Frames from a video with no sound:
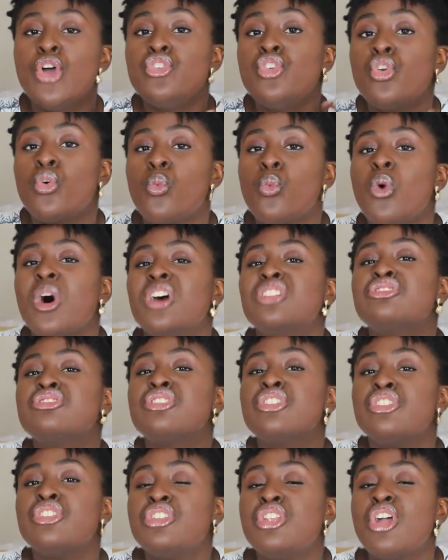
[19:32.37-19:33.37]
You want
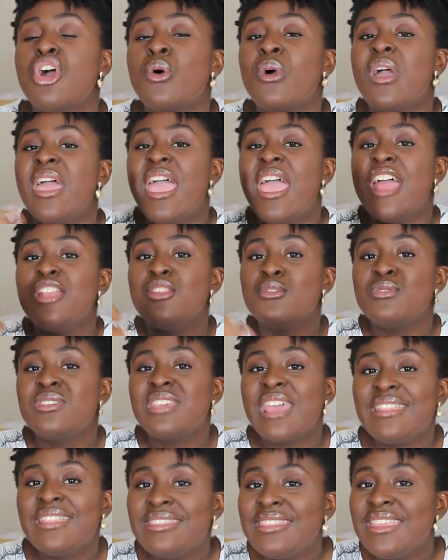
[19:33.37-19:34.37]
to know, and you
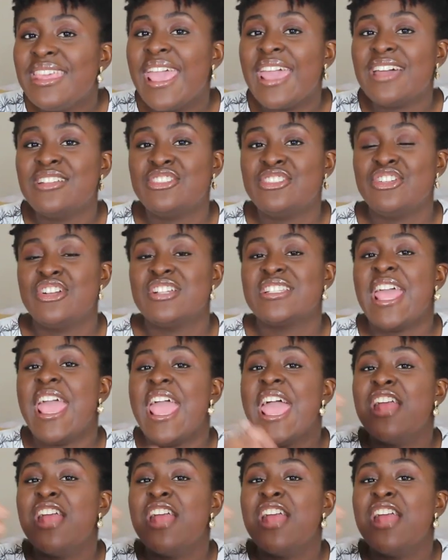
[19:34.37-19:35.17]
get the answers,